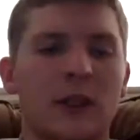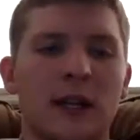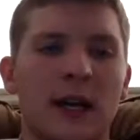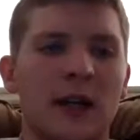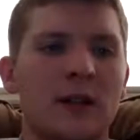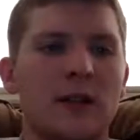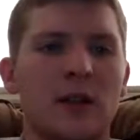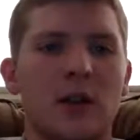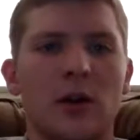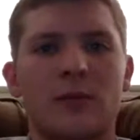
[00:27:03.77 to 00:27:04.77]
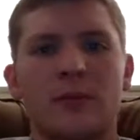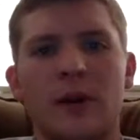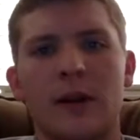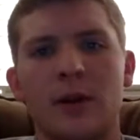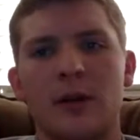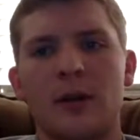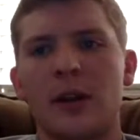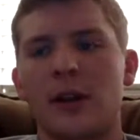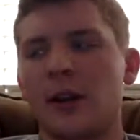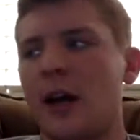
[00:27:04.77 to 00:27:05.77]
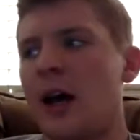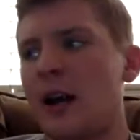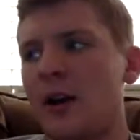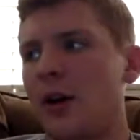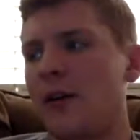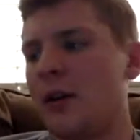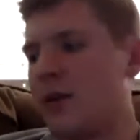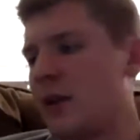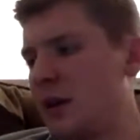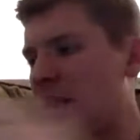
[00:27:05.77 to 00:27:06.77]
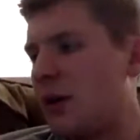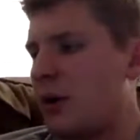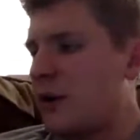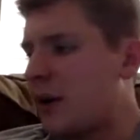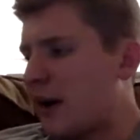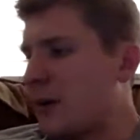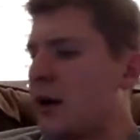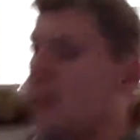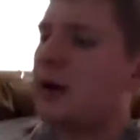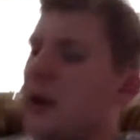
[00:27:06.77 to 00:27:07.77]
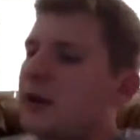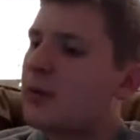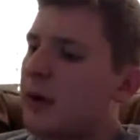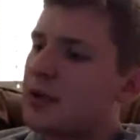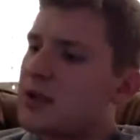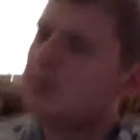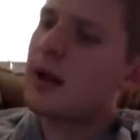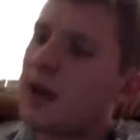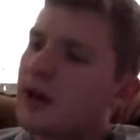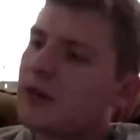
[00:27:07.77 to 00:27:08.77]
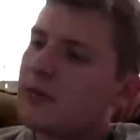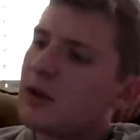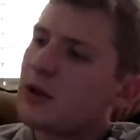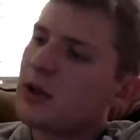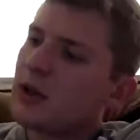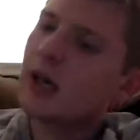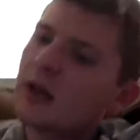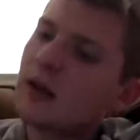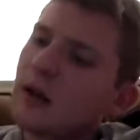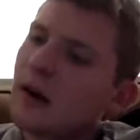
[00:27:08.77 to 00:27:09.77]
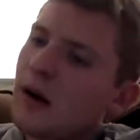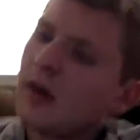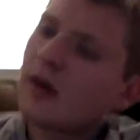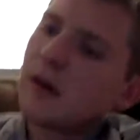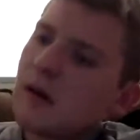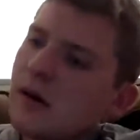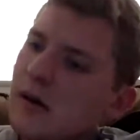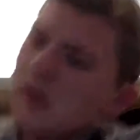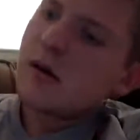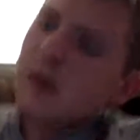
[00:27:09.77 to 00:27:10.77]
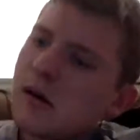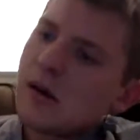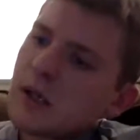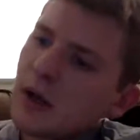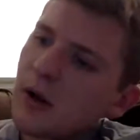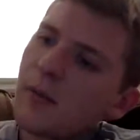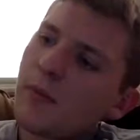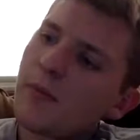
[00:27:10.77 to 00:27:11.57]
looked at it, so I mean, other than that, I don't have anything that I want to talk about. But probably just a matter of me looking at it. So.